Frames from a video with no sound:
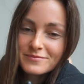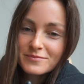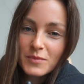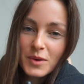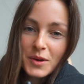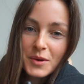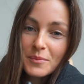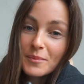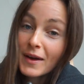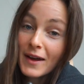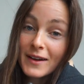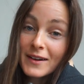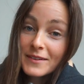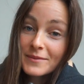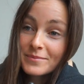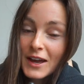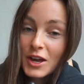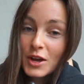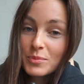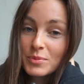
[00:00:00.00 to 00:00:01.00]
Welcome back.
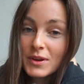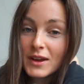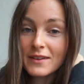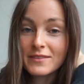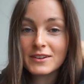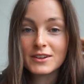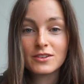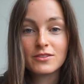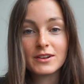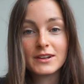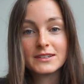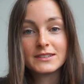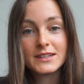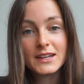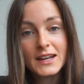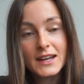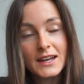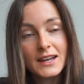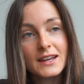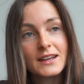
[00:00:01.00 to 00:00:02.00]
I hope you're having a great
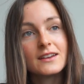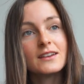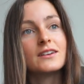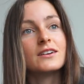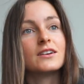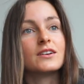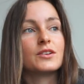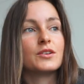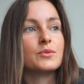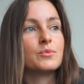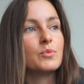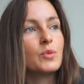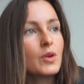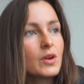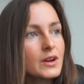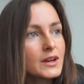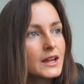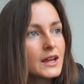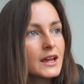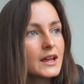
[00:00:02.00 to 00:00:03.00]
day, a good
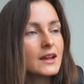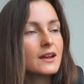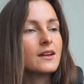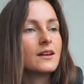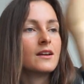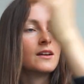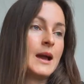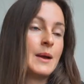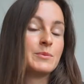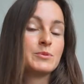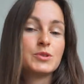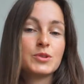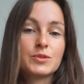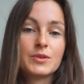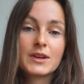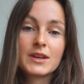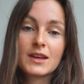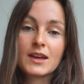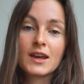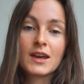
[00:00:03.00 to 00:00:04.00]
morning. I'm
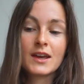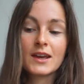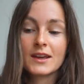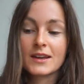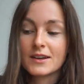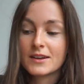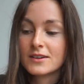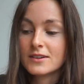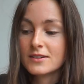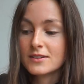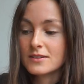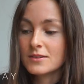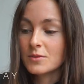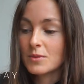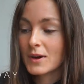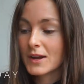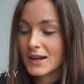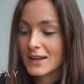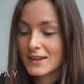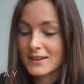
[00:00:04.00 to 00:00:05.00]
doing a
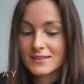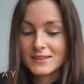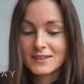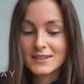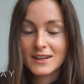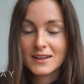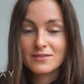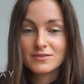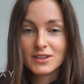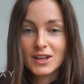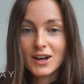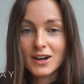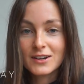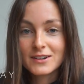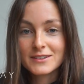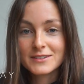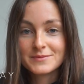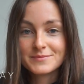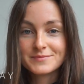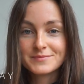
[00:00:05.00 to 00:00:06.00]
what I eat in the day
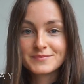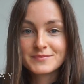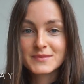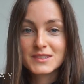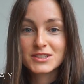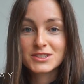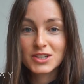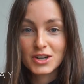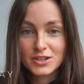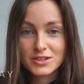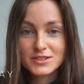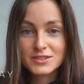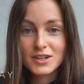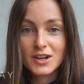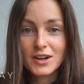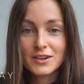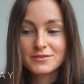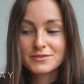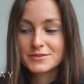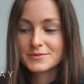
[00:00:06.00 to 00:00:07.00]
vlog to start us
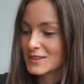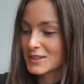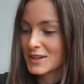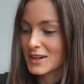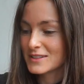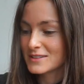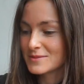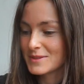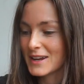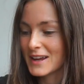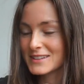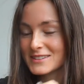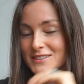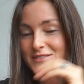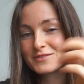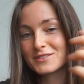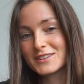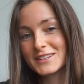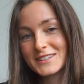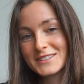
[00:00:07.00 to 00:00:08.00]
off. You guys have been
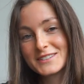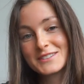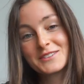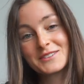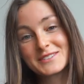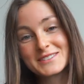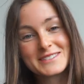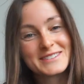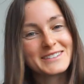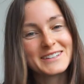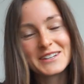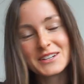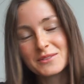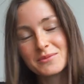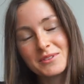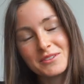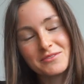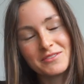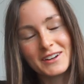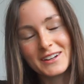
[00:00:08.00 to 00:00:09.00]
asking for this, so it'll
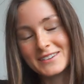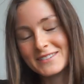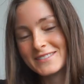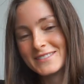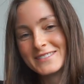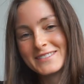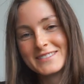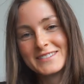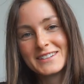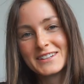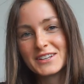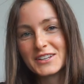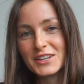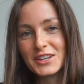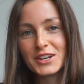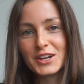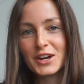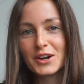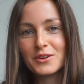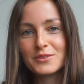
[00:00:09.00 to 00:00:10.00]
be fun,
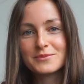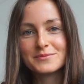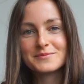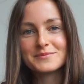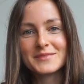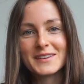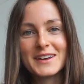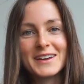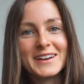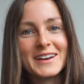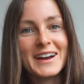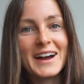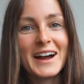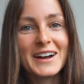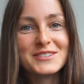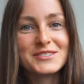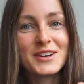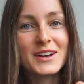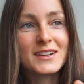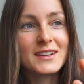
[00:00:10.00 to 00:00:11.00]
you know?
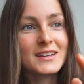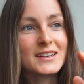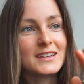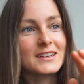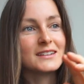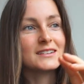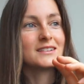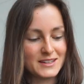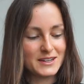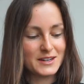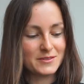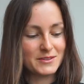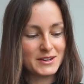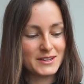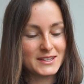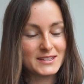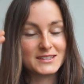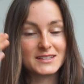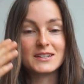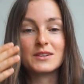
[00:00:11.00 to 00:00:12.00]
I try to eat in a way
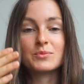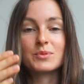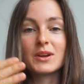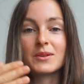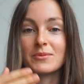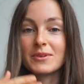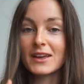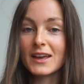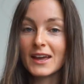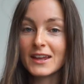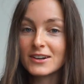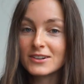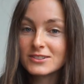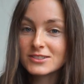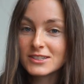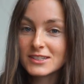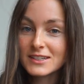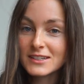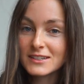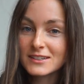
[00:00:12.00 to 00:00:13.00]
that's gonna bring me
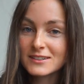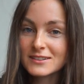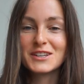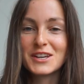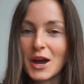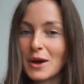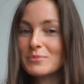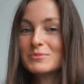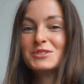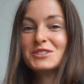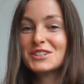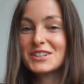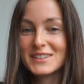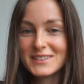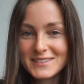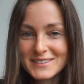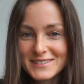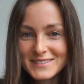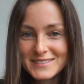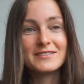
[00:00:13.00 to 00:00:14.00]
energy,
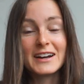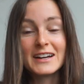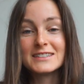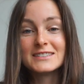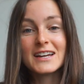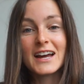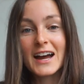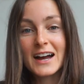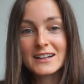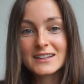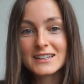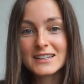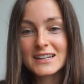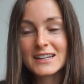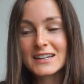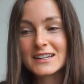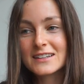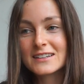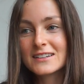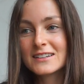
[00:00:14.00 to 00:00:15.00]
gumption,
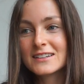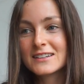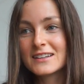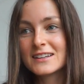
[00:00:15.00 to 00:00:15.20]
vitality,